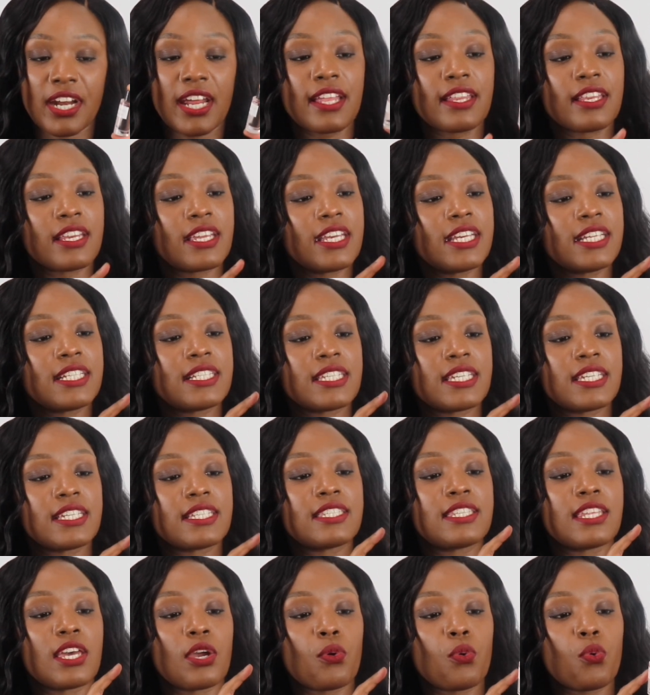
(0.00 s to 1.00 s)
and it
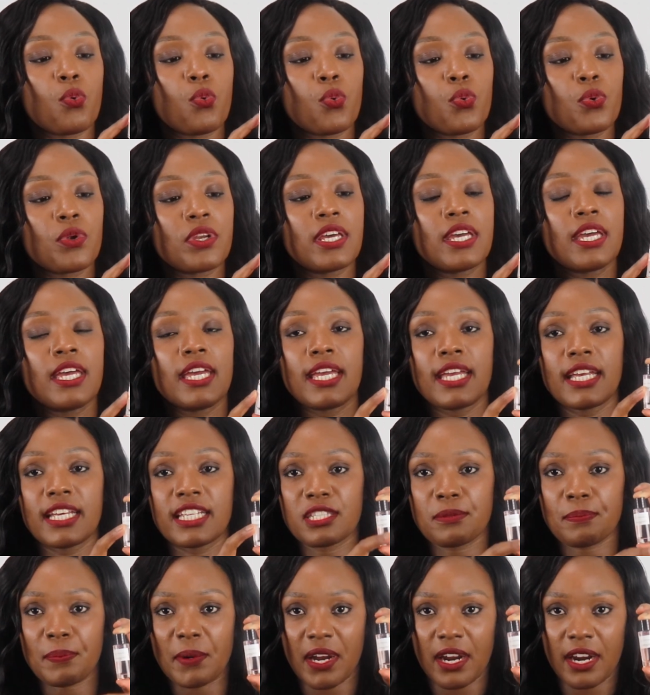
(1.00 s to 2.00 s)
is the Oud
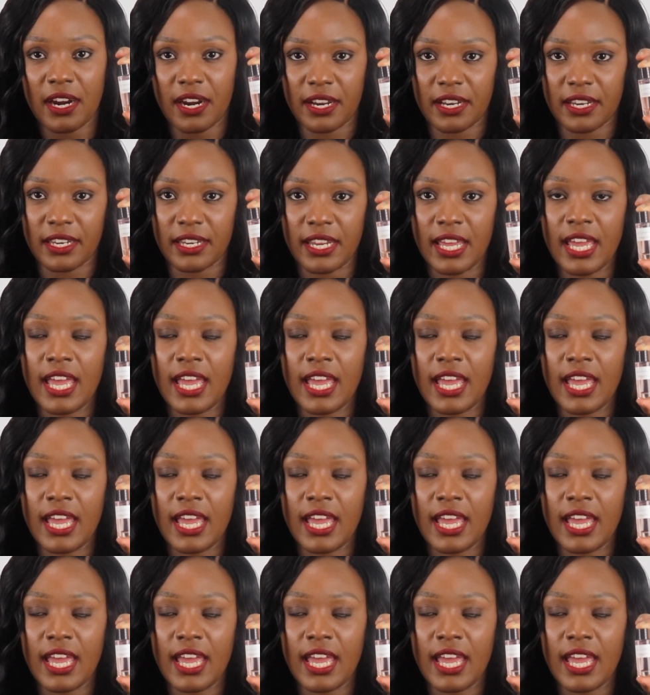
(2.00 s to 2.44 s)
Ispahan.